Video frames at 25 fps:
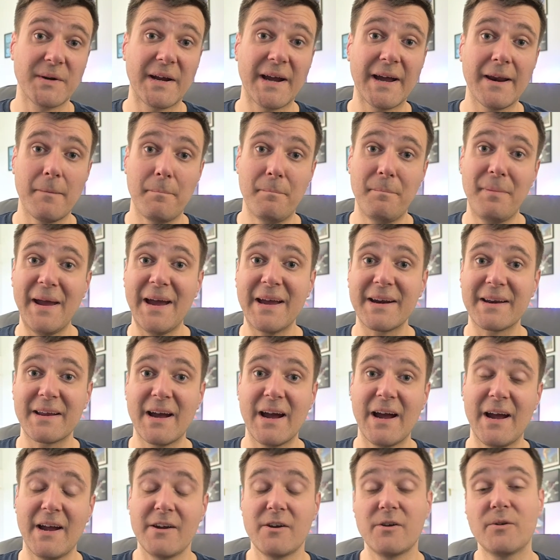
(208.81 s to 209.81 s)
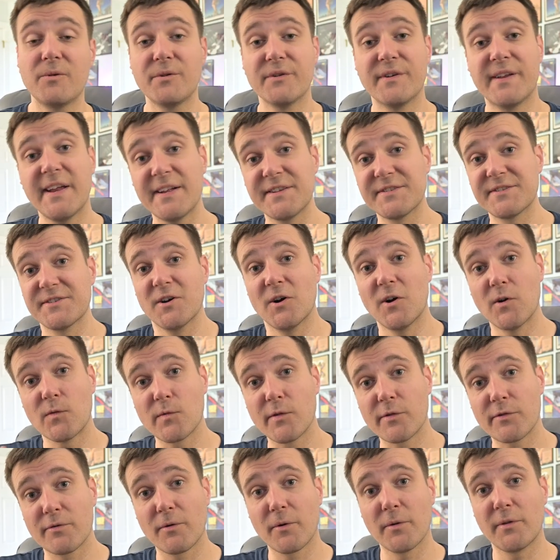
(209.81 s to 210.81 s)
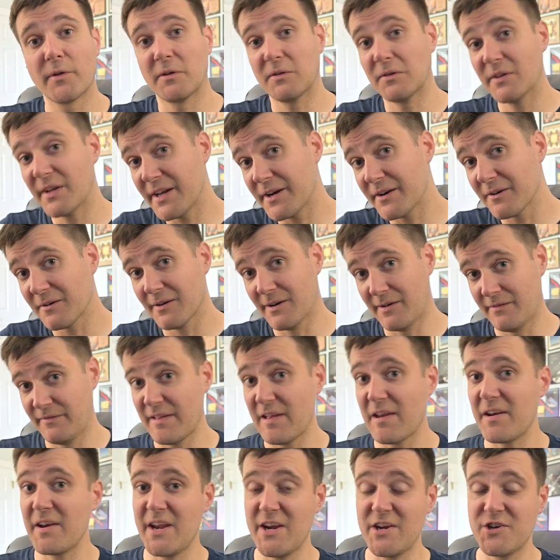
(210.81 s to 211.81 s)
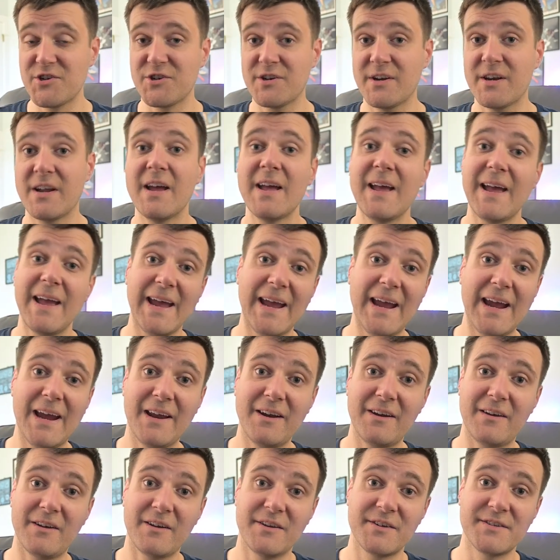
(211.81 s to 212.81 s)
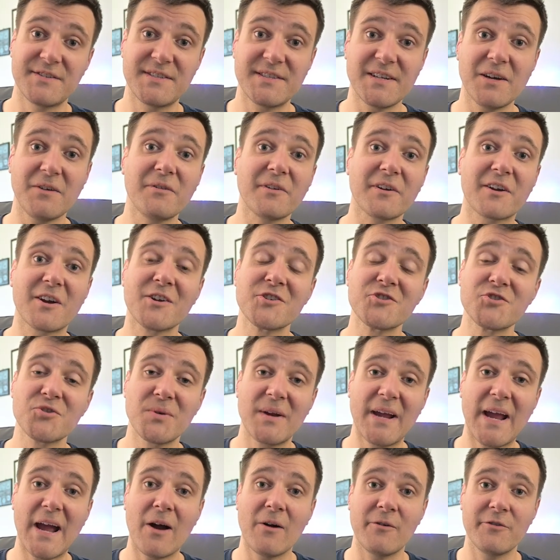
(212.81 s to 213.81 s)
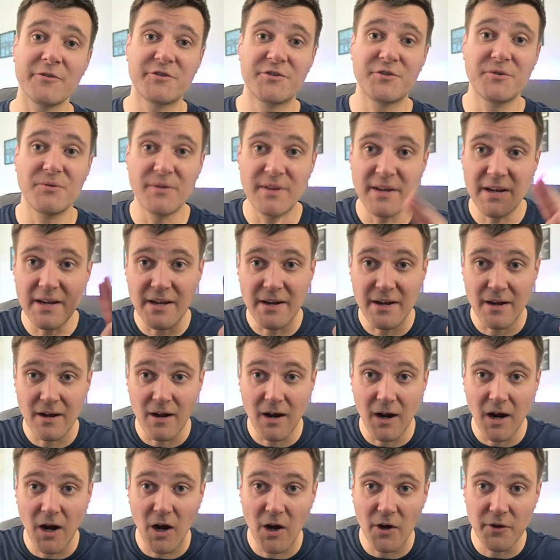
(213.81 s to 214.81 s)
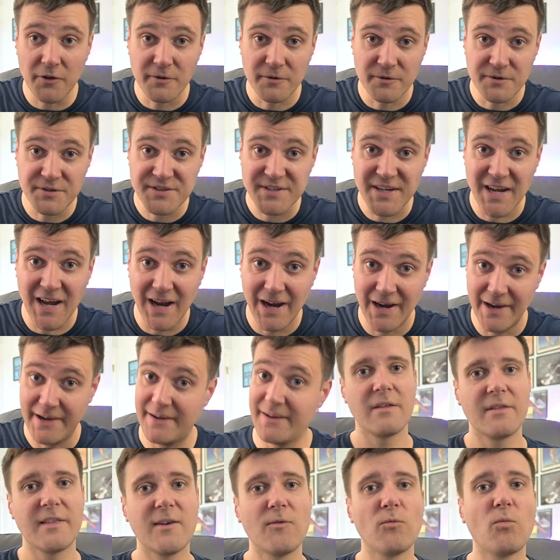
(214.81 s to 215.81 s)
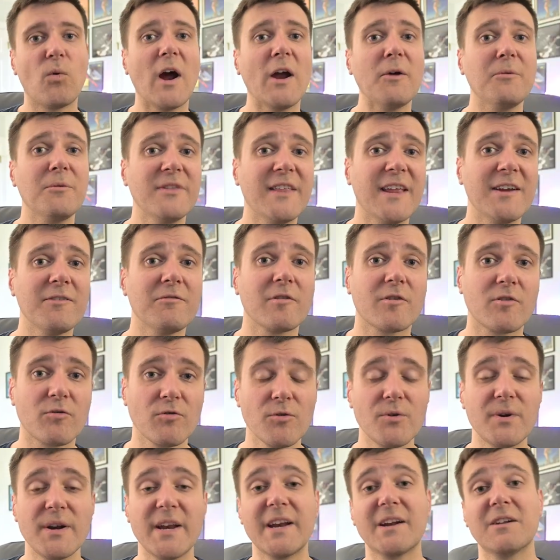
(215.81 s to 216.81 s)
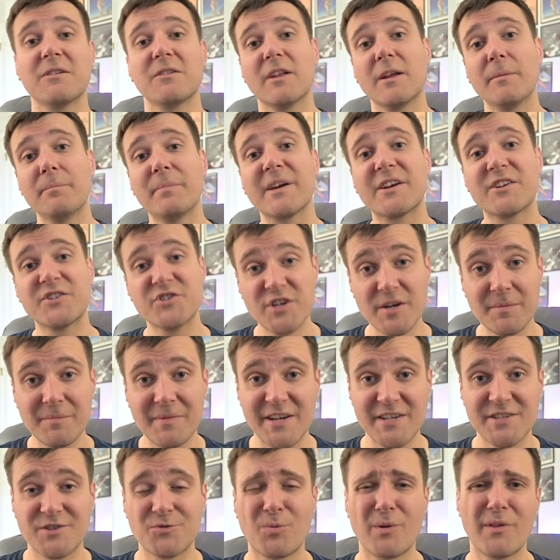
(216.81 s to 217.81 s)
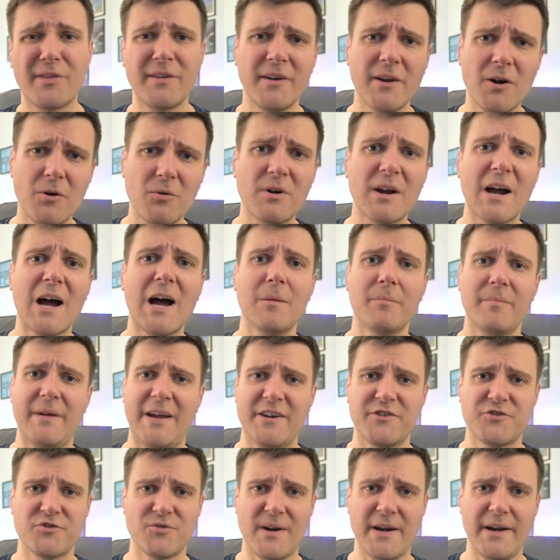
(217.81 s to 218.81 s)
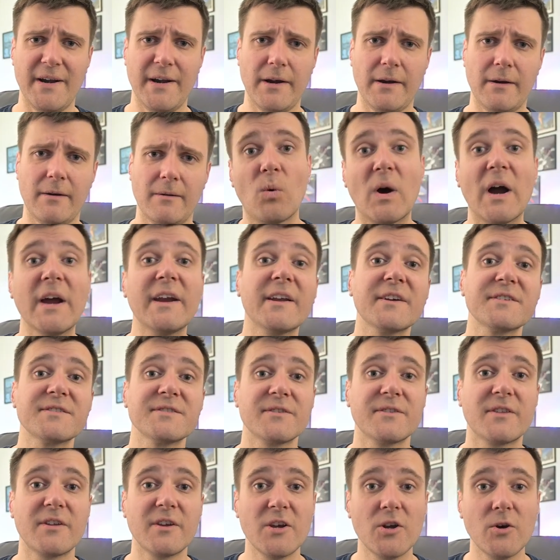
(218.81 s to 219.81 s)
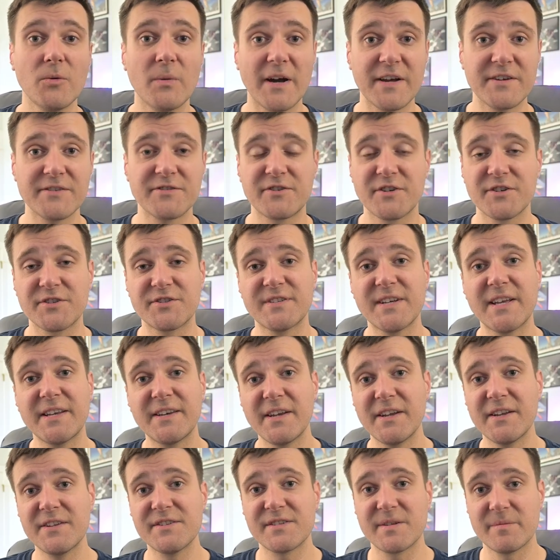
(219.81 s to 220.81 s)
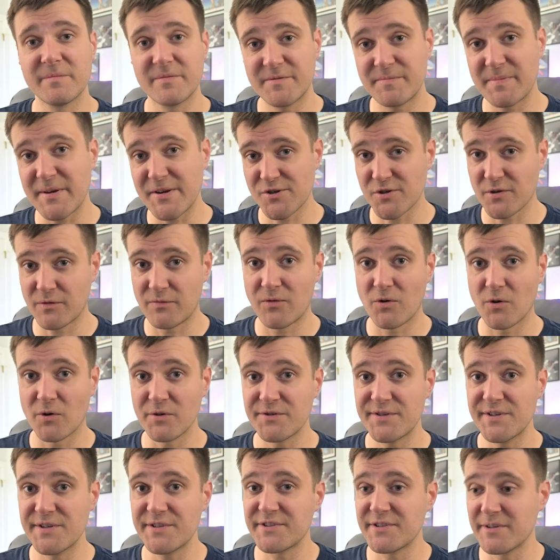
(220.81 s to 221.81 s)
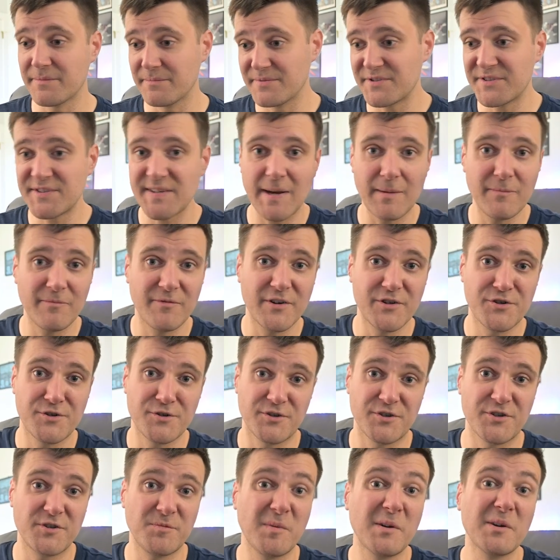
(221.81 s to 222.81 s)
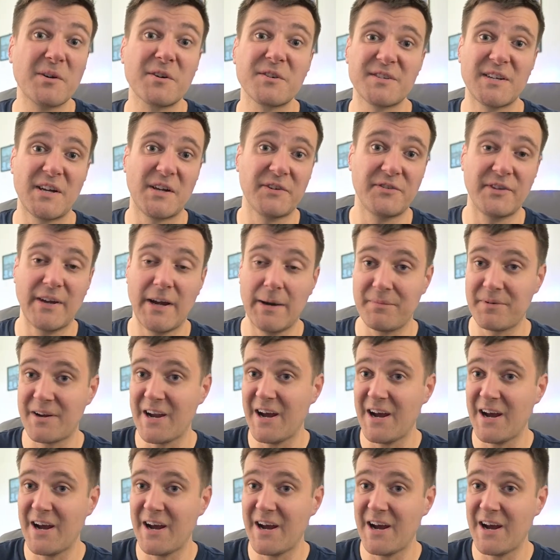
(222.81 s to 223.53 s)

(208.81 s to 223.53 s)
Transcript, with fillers: we got a bad guy who intends to overthrow the leader of that nation and sell the country out to the other side. Then why would they recruit an Olympic gymnast with no combat training? Why doesn't the US just send in some special forces, some Sam Fisher Splinter Cell type